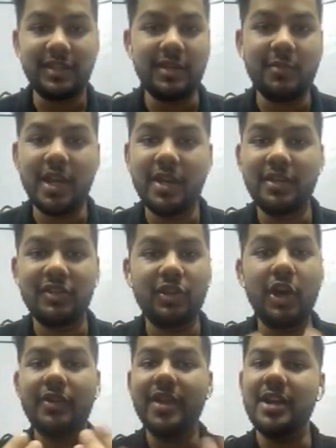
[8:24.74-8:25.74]
ZPAE
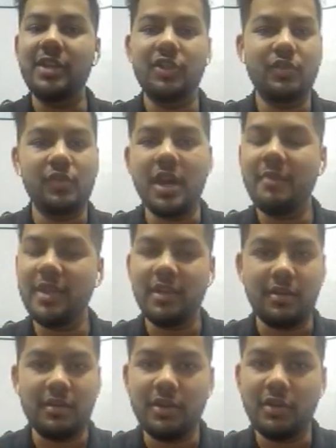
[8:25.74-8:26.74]
saw that issue
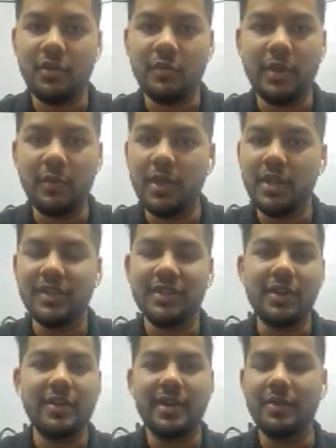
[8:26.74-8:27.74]
coming. We
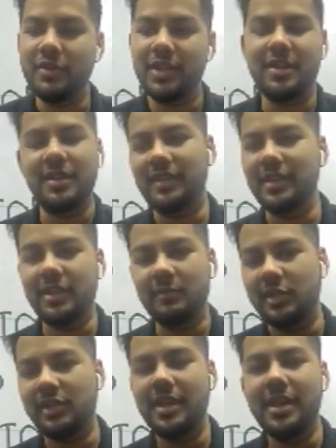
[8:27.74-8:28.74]
saw that okay,
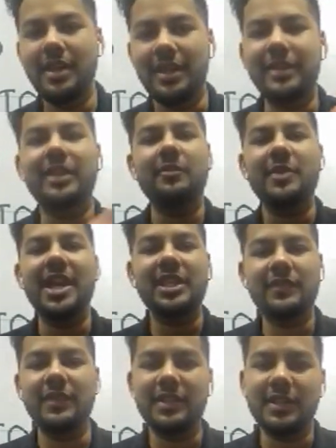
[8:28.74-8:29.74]
Ethereum
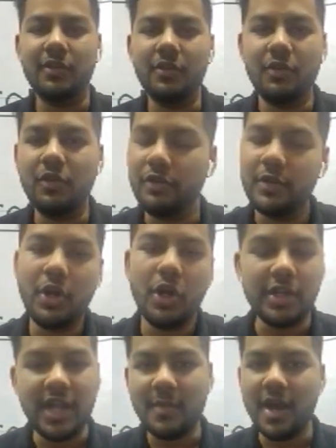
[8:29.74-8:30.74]
gas fees are going to go to an
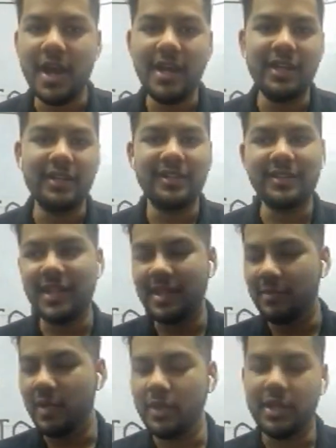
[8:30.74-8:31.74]
all-time high, and it's time
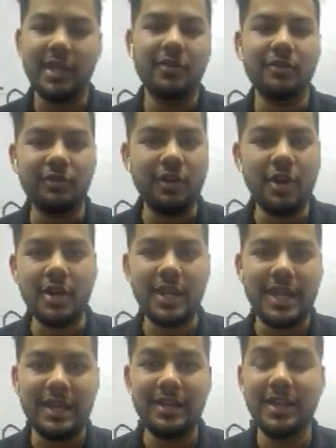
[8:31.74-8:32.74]
that we get on Tron
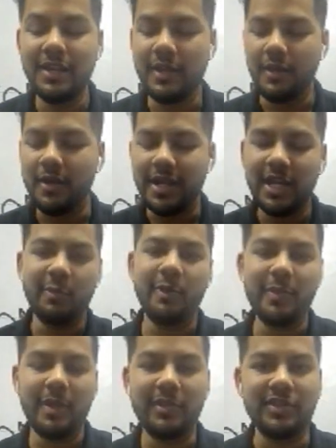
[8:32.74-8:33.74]
and enable
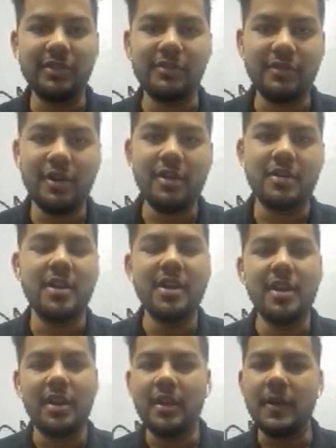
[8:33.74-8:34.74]
payments on Tron.
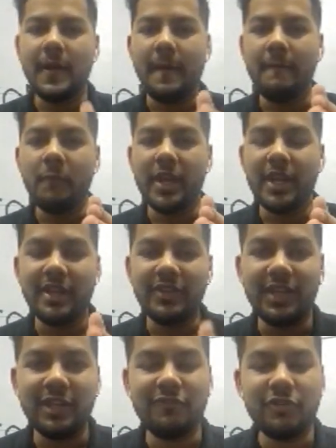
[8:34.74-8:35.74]
And I
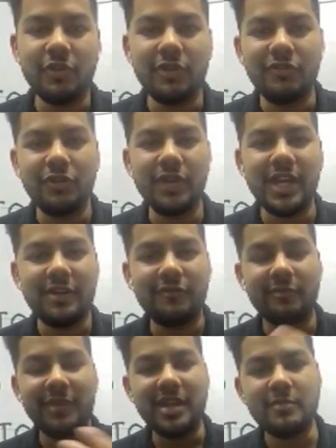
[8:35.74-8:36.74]
think if you look at it
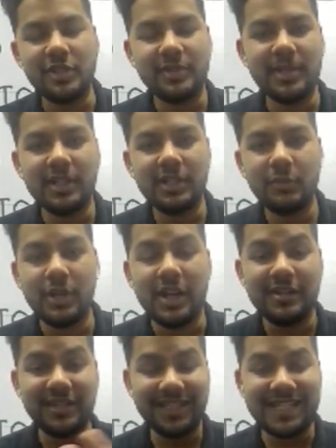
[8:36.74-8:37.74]
from that perspective, you'll
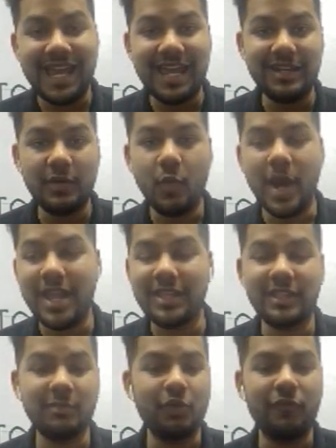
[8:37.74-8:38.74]
understand why
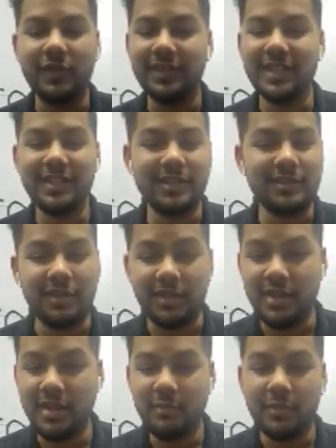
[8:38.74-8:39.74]
this move was necessary.
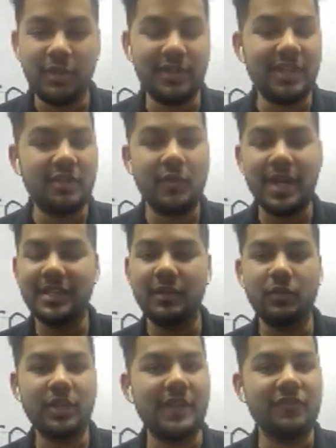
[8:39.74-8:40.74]
Because otherwise,
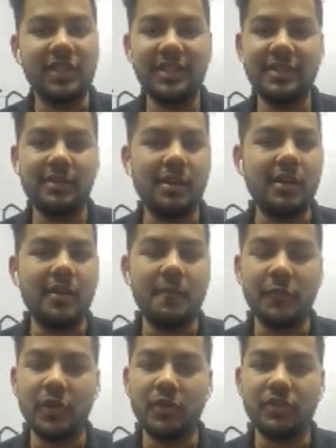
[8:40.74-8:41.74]
it would have just
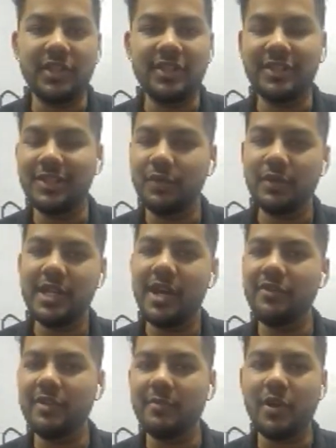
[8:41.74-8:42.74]
slowed
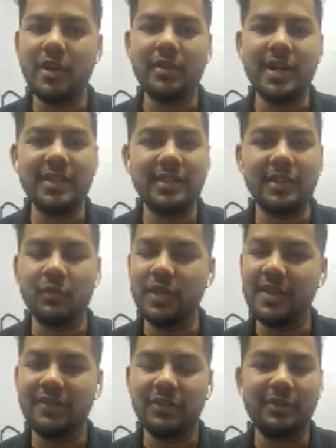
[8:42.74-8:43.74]
down the progress. It would
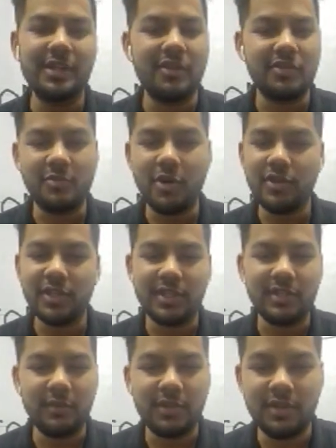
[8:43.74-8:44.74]
have slowed down the project.
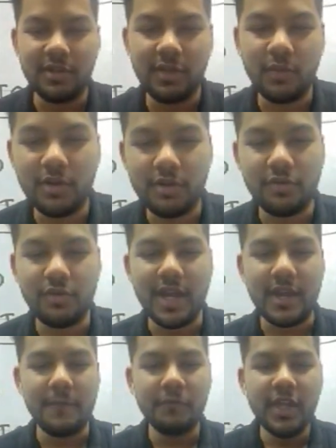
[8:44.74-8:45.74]
So we didn't really want to do that.